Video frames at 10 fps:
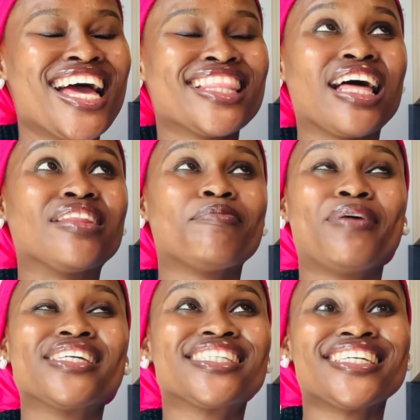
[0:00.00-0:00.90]
Now the
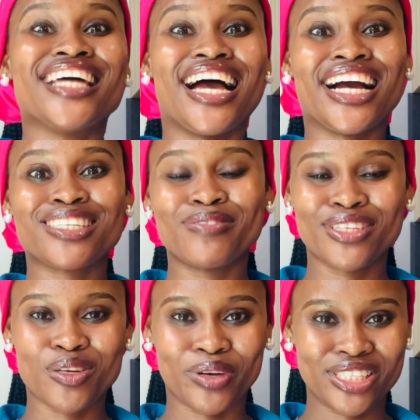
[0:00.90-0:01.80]
best thing that asked me
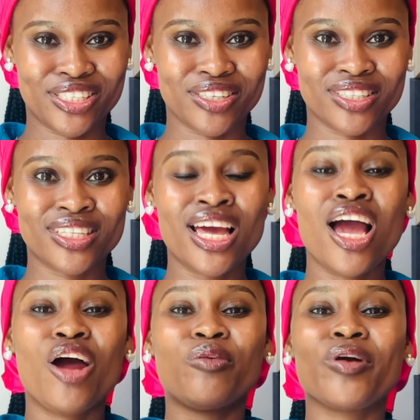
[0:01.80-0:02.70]
this question,
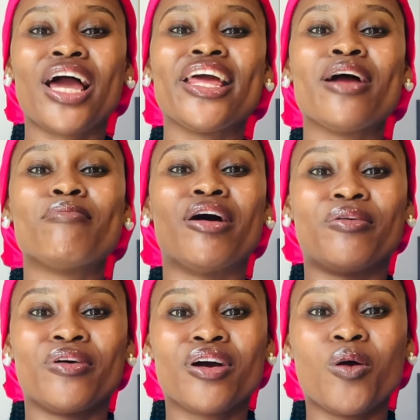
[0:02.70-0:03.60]
Royal Air
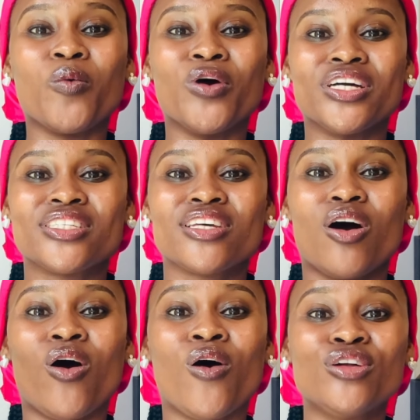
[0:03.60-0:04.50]
Maroc was
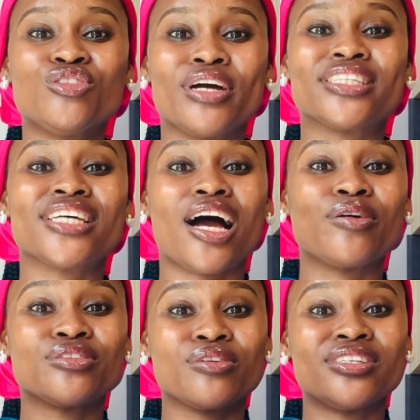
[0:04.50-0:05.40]

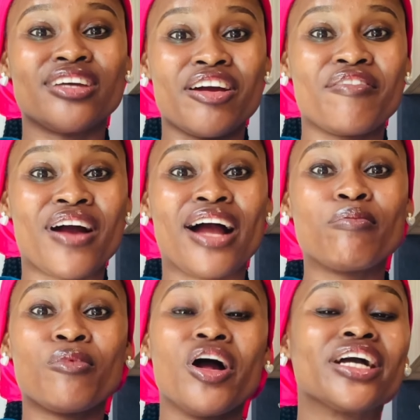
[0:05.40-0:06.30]
100,000 Naira
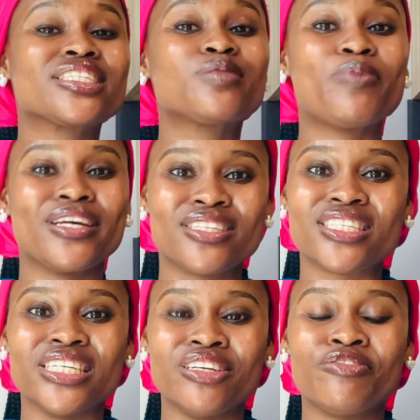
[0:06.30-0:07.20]
more
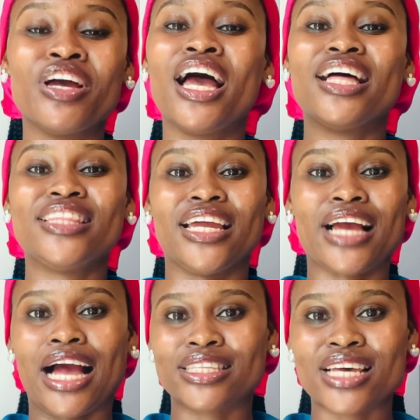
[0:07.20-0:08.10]
expensive than
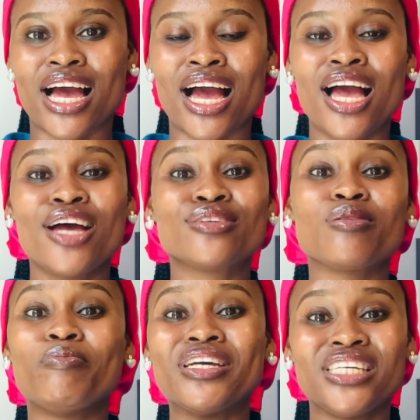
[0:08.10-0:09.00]
Qatar. So
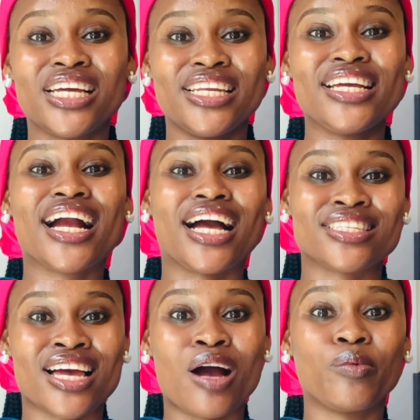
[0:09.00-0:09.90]
basically,
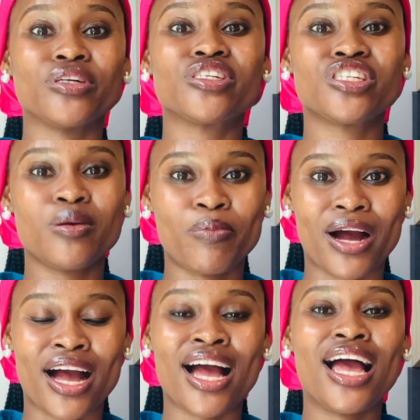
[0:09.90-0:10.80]
Qatar was
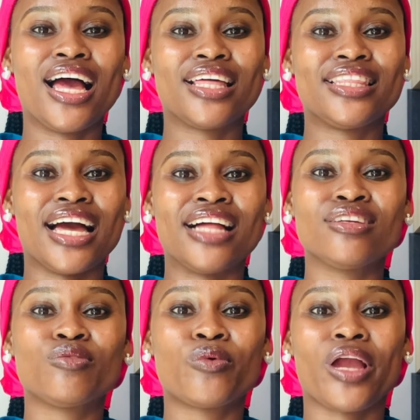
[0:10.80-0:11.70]
cheaper than
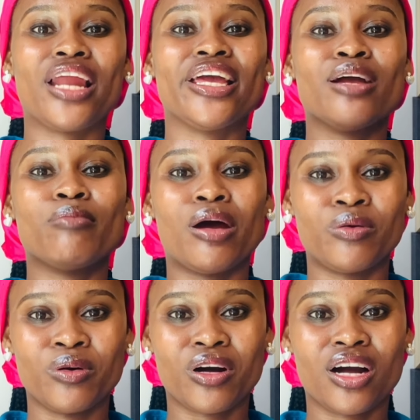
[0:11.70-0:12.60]
Royal
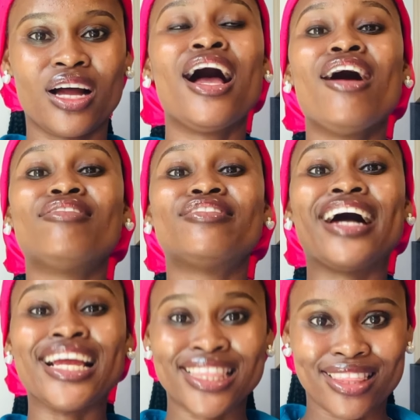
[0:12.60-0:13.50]
Maroc.
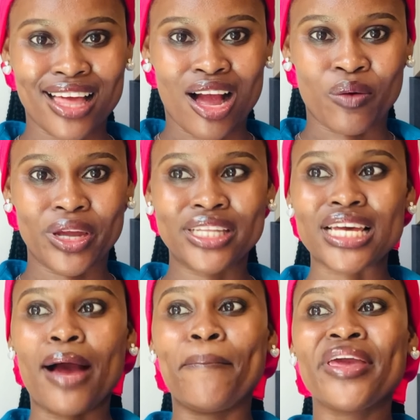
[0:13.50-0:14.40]
Right now, it
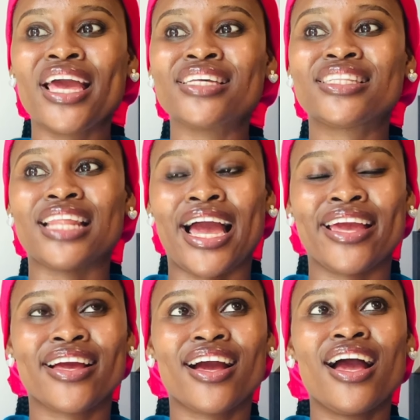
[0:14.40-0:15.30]
appears
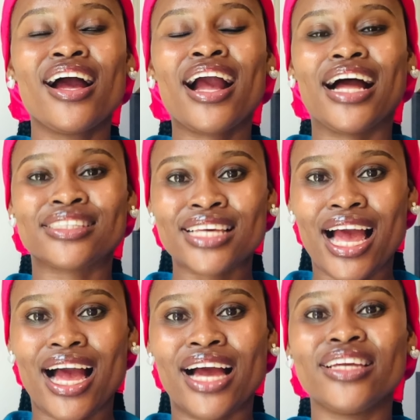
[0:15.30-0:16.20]
like
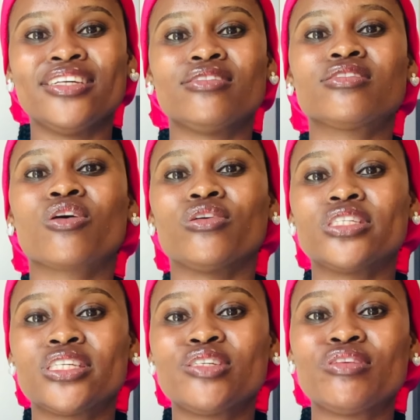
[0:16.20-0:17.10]
Qatar is
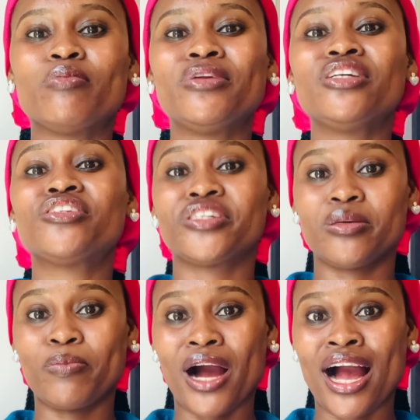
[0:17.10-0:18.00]
considerably
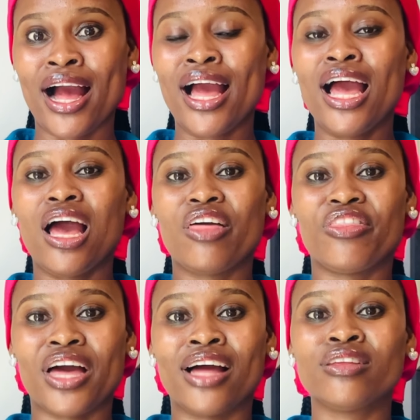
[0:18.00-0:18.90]
cheaper
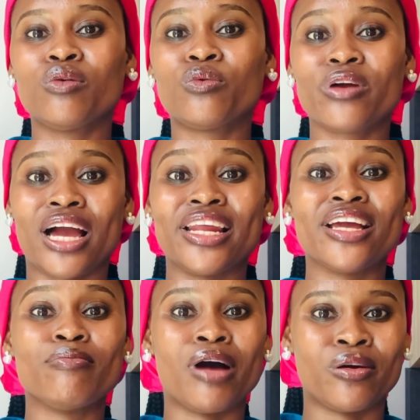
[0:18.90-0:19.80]
than Royal
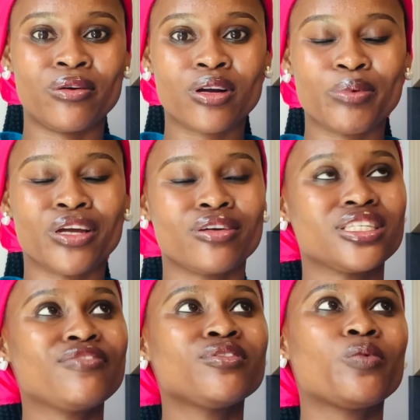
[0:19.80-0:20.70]
Maroc because
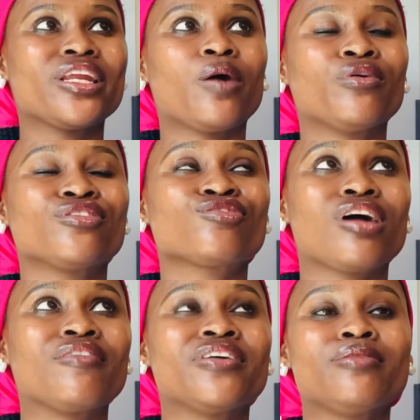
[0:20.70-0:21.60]
even when I was
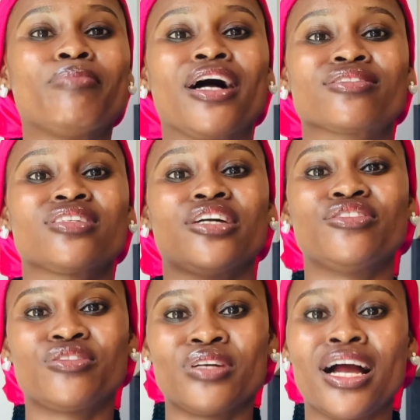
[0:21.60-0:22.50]
traveling back to
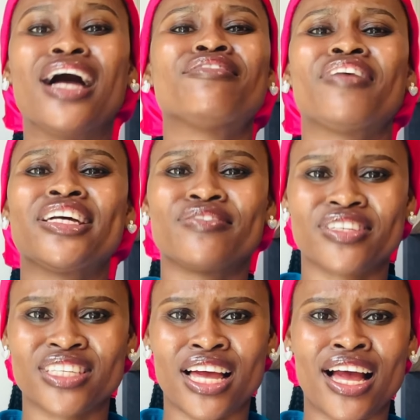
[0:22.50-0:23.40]
Nigeria and vice
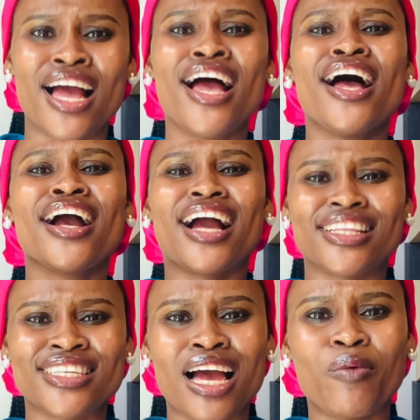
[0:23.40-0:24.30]
versa,
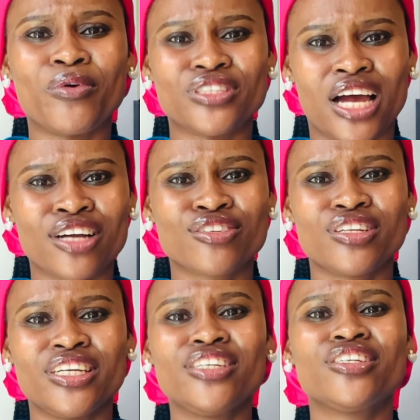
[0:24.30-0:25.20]
Qatar was
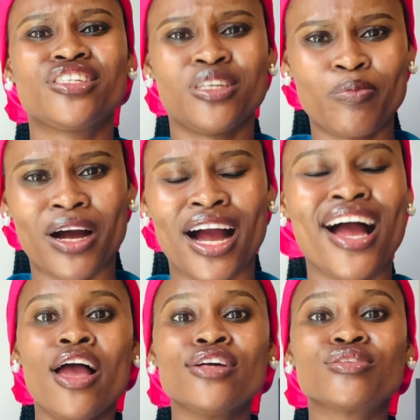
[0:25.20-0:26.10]
actually cheaper.
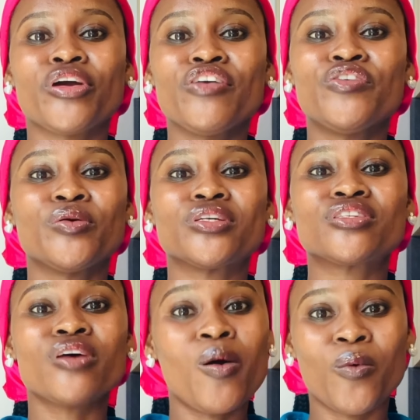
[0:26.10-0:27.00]
So if you're
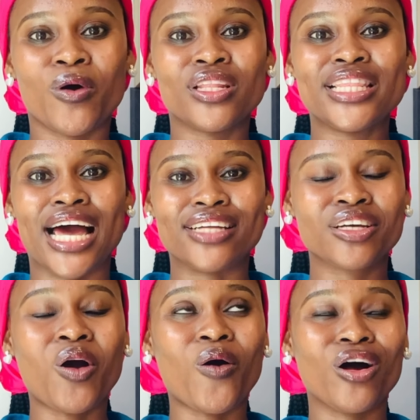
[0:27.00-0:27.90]
someone that
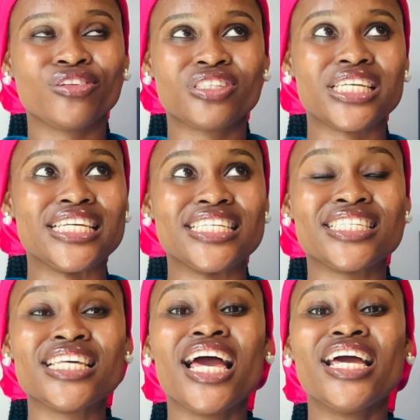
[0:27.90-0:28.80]
cost
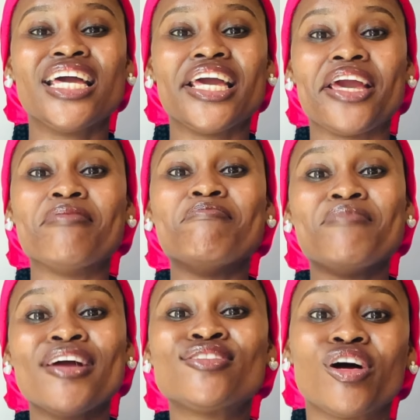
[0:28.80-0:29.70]
is a
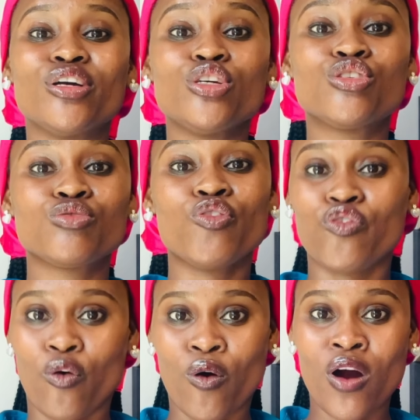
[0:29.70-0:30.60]
major issue
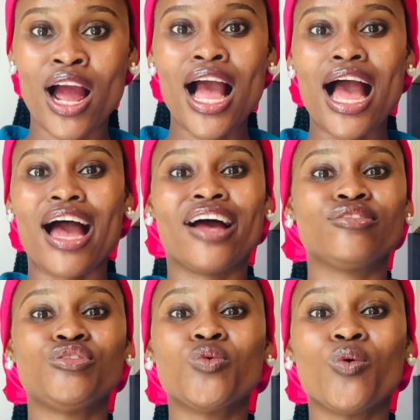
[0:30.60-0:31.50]
for
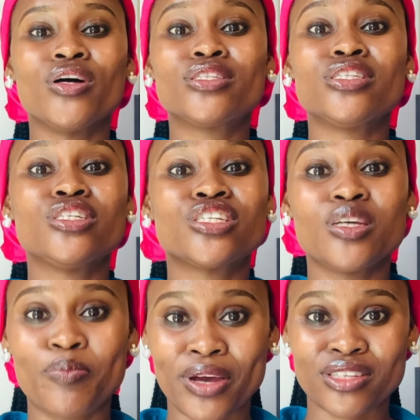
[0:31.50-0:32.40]
and you want the
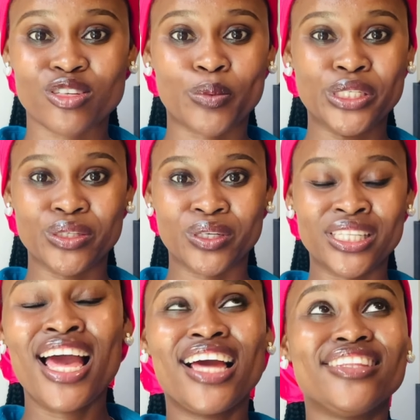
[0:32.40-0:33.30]
cheapest
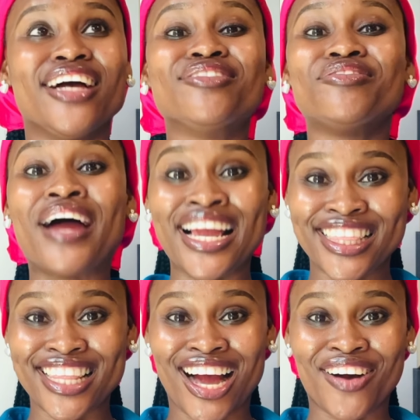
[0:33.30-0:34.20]
option, then right
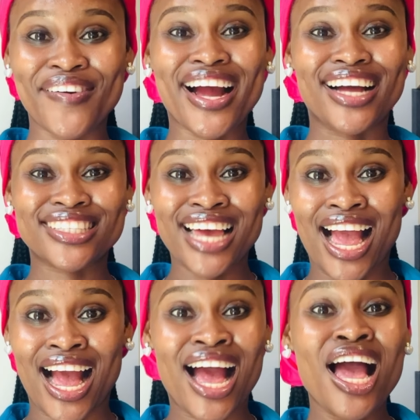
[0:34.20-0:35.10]
now
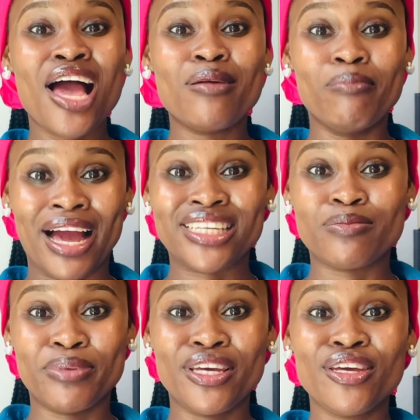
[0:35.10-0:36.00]
Qatar
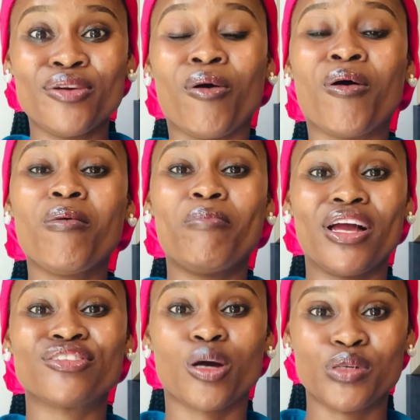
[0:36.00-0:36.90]
might be your
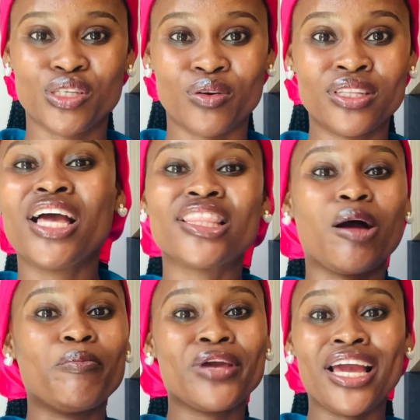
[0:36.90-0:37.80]
best option.
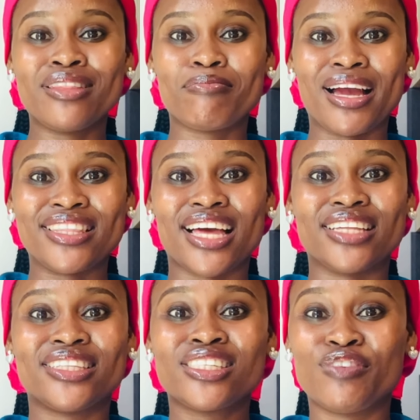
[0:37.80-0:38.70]
Now bear in mind
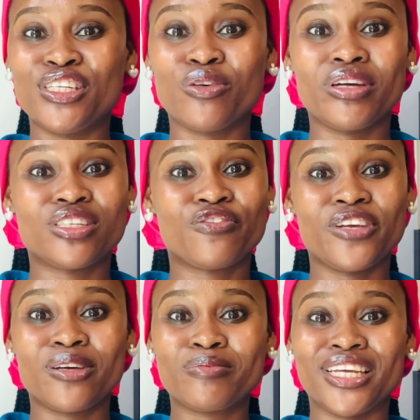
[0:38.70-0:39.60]
that this video is filmed